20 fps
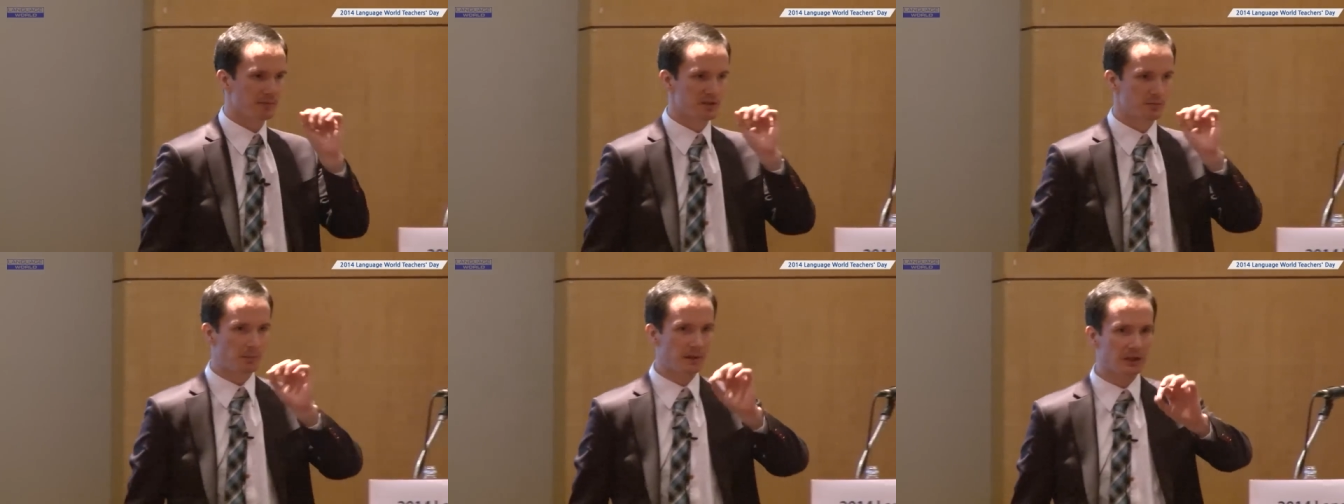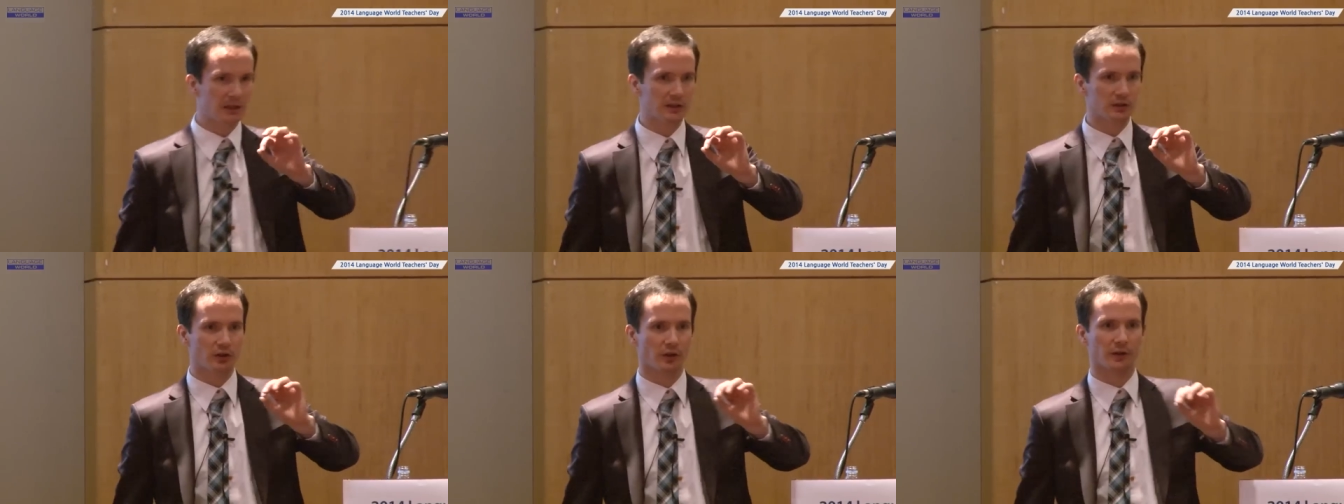
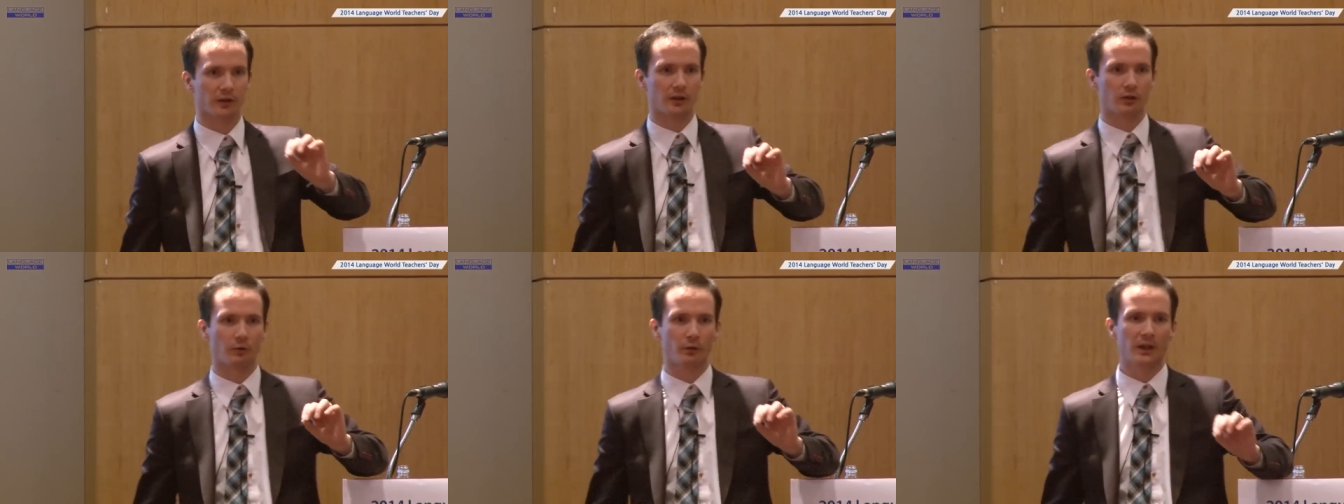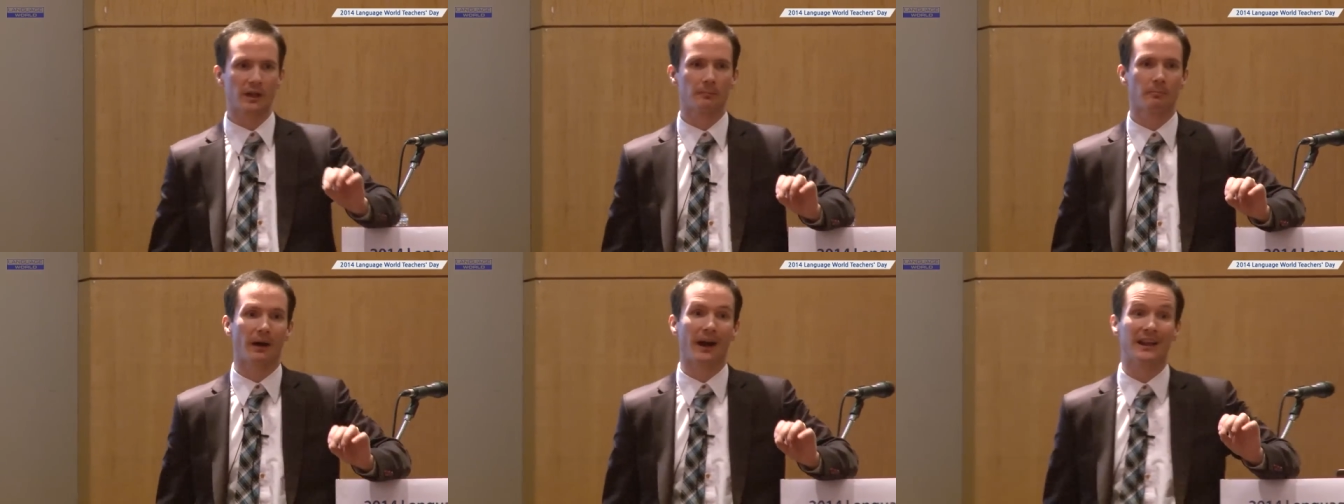speaking to the
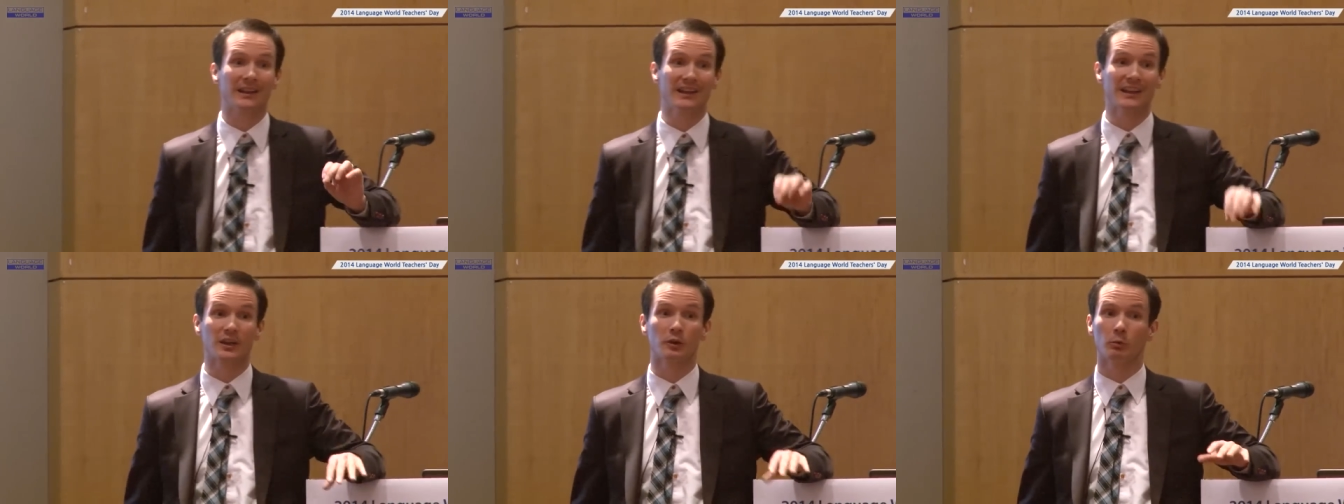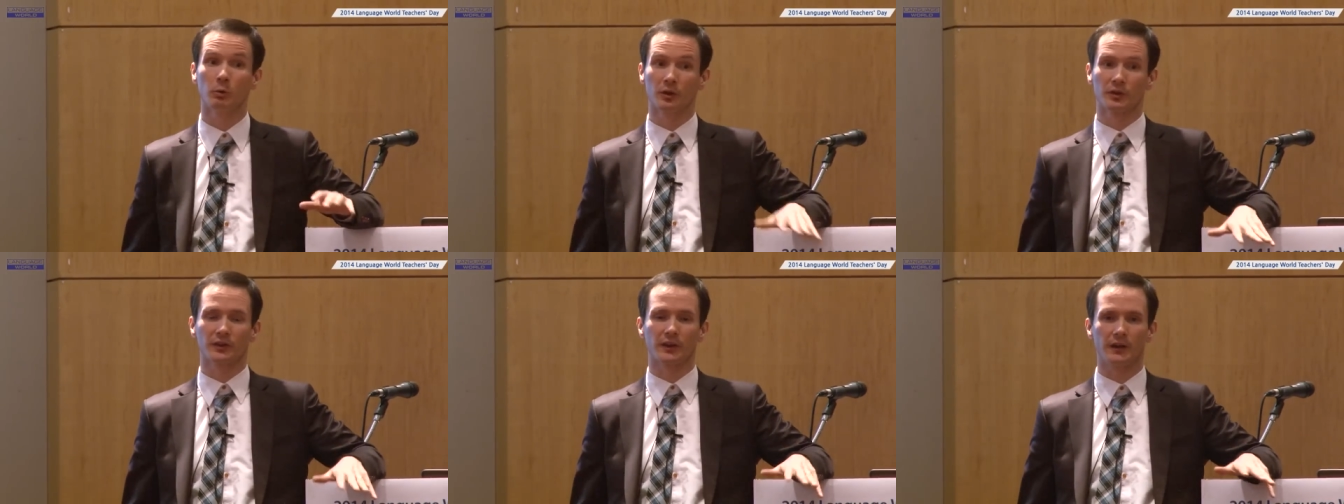Korean
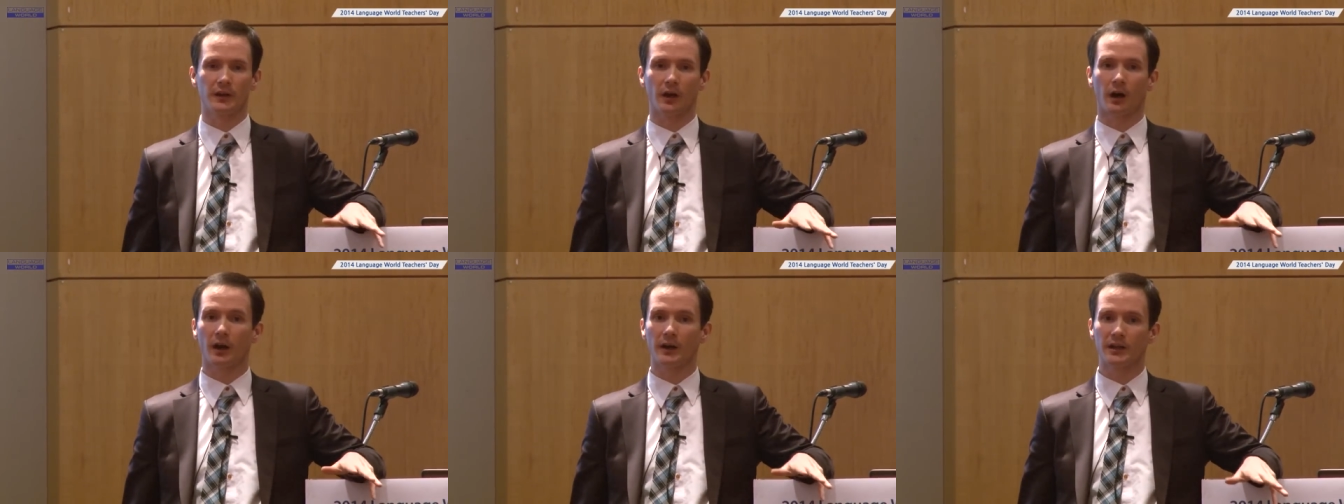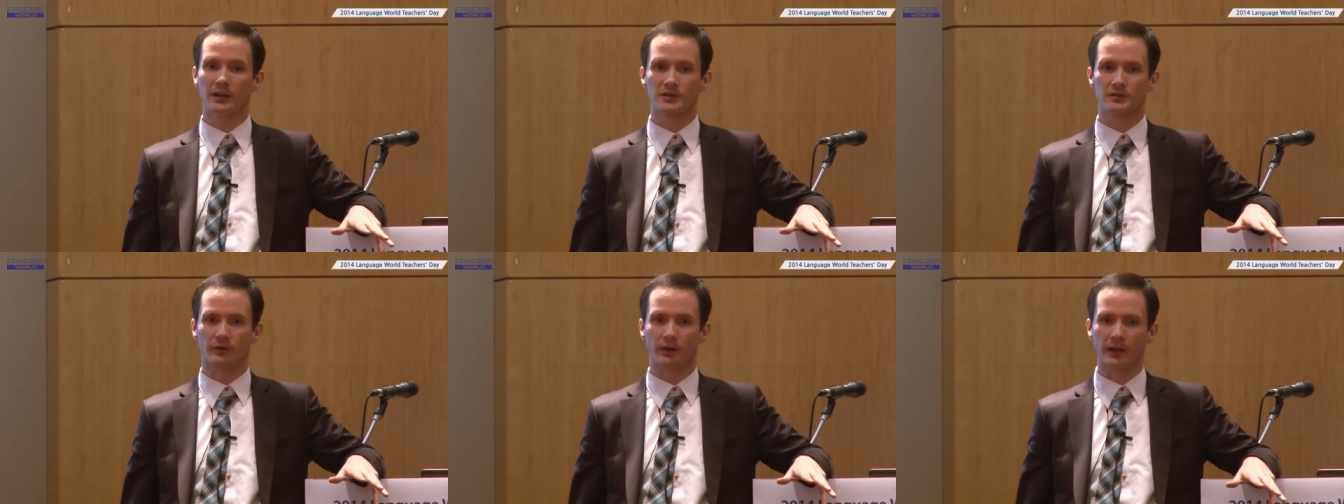bilinguals in the
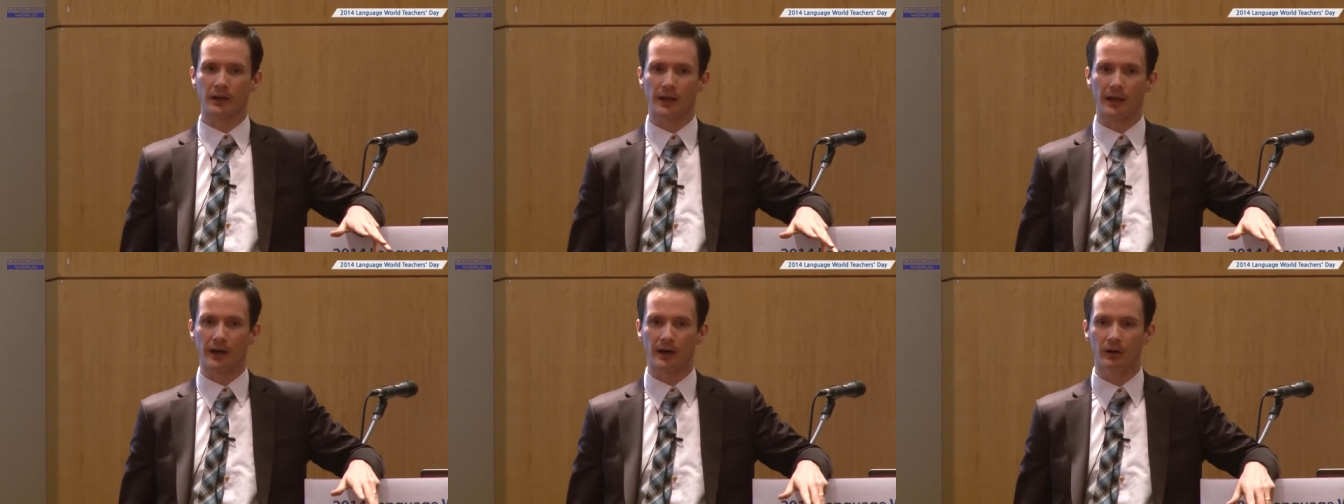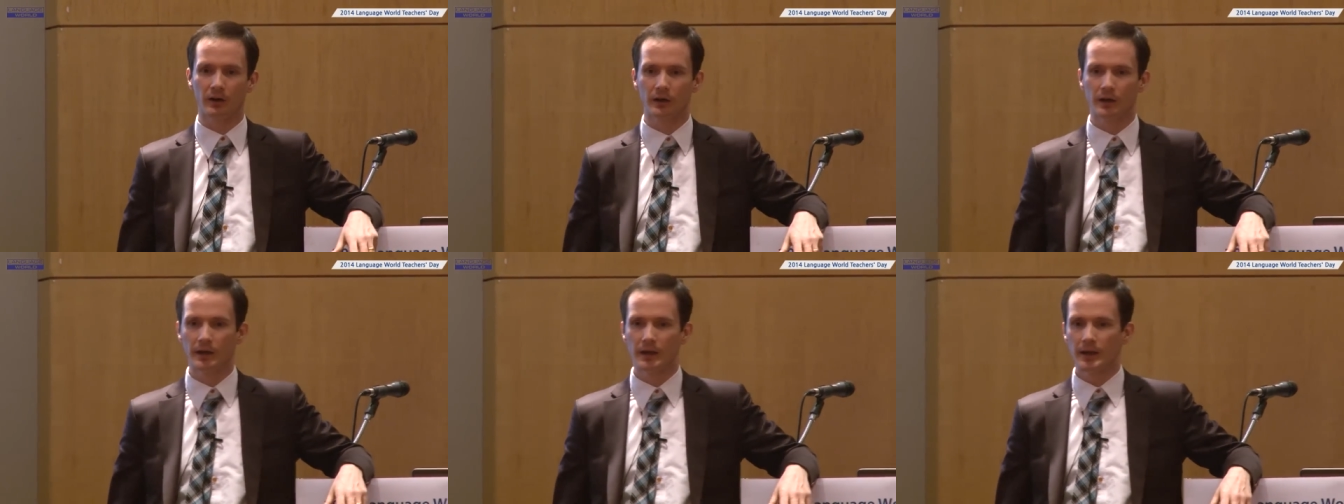audience right now,